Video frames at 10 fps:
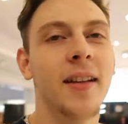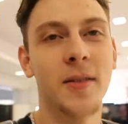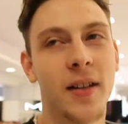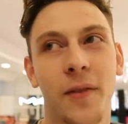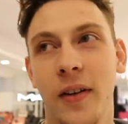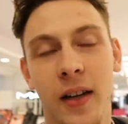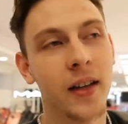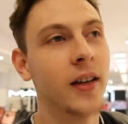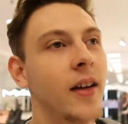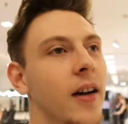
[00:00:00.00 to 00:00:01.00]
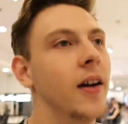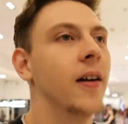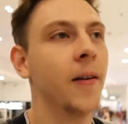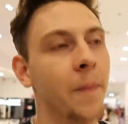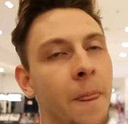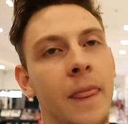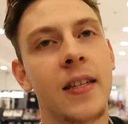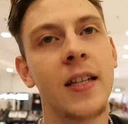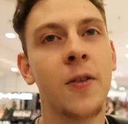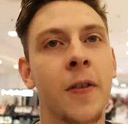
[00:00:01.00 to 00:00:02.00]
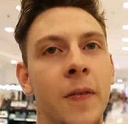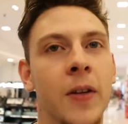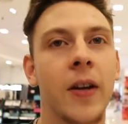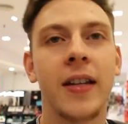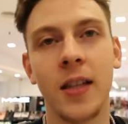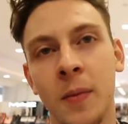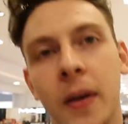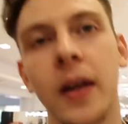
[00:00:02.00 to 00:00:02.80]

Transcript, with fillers: was not funny. Um, stay tuned for the video, guys. I'll be